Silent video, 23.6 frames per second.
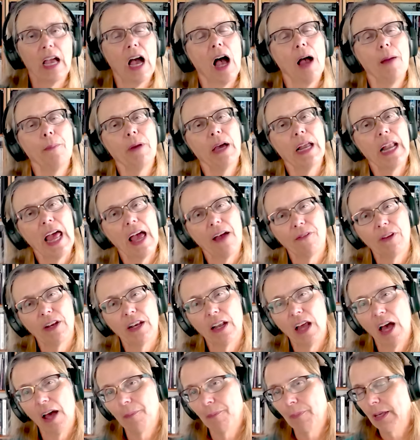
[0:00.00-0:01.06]
I'm gonna have it
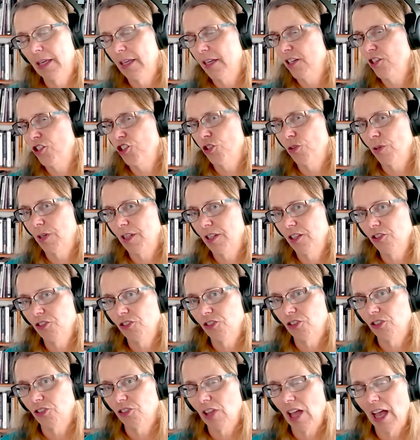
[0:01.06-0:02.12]
not be an issue in this
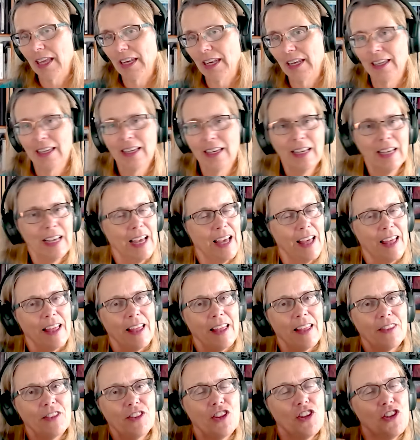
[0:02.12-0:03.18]
society.
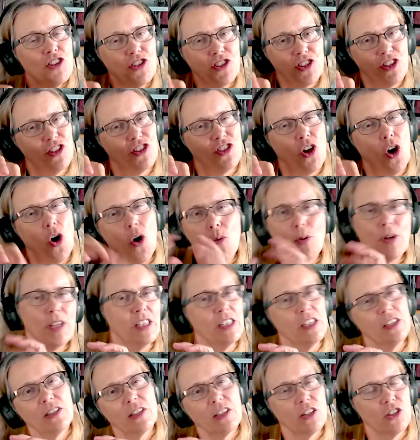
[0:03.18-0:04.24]
There's just always
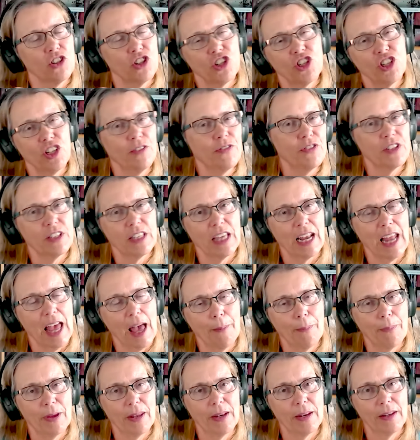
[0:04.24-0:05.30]
these little shifts that
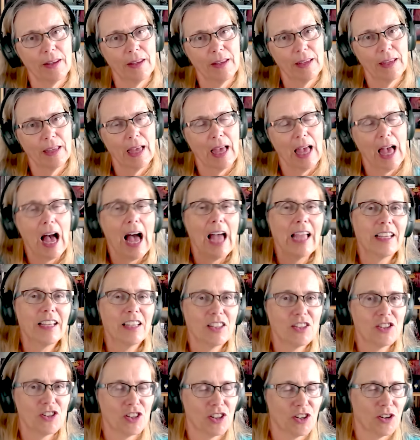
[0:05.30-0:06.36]
happen. I
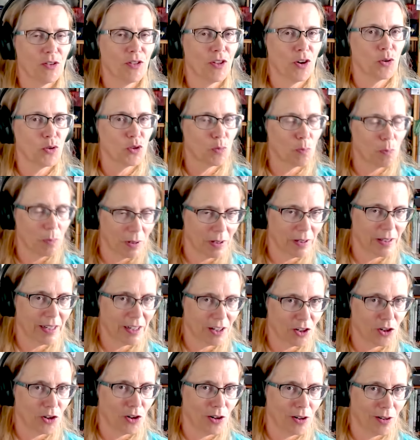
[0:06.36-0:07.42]
consider those
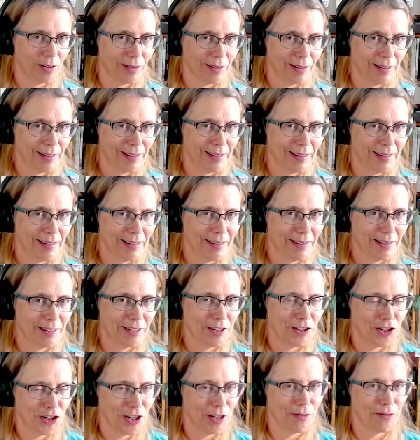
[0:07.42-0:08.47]
political
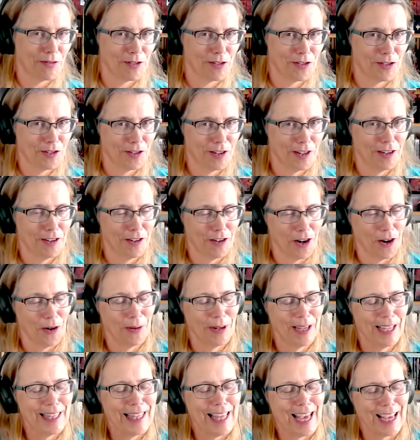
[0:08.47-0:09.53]
shifts,
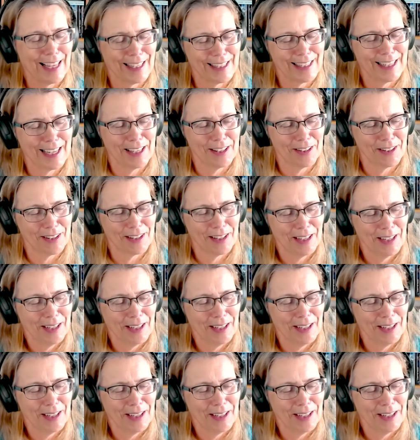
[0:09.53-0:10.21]
in that sense,